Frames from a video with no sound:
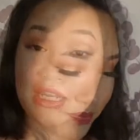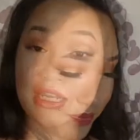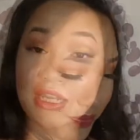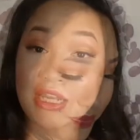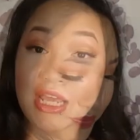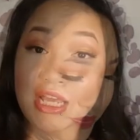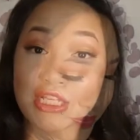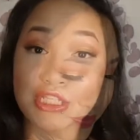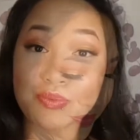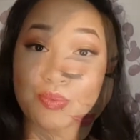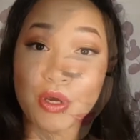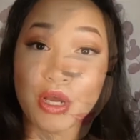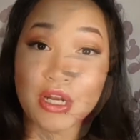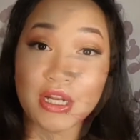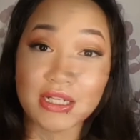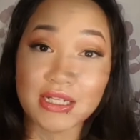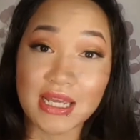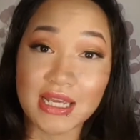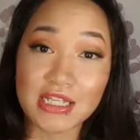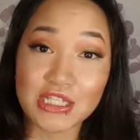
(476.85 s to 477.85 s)
The next
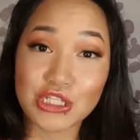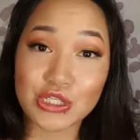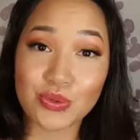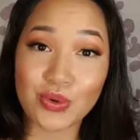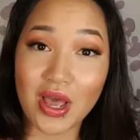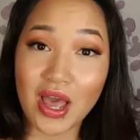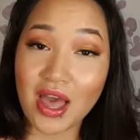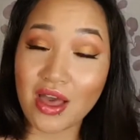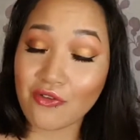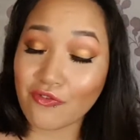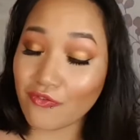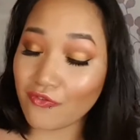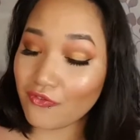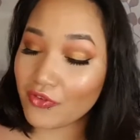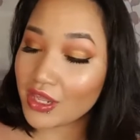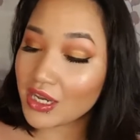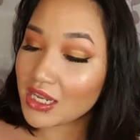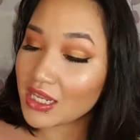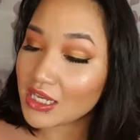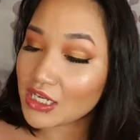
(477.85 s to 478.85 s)
product I do have
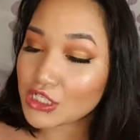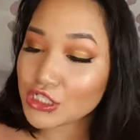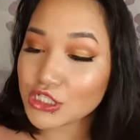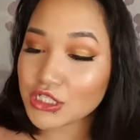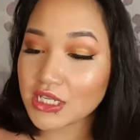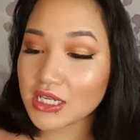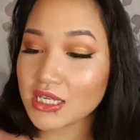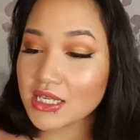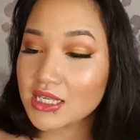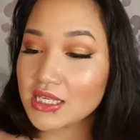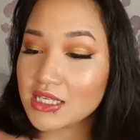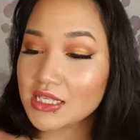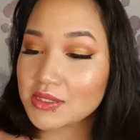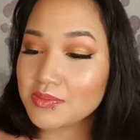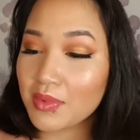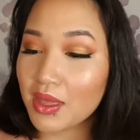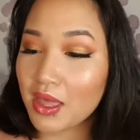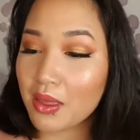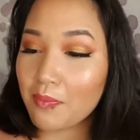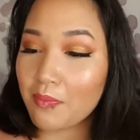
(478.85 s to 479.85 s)
finished is
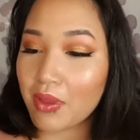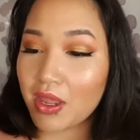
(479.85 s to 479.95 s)
my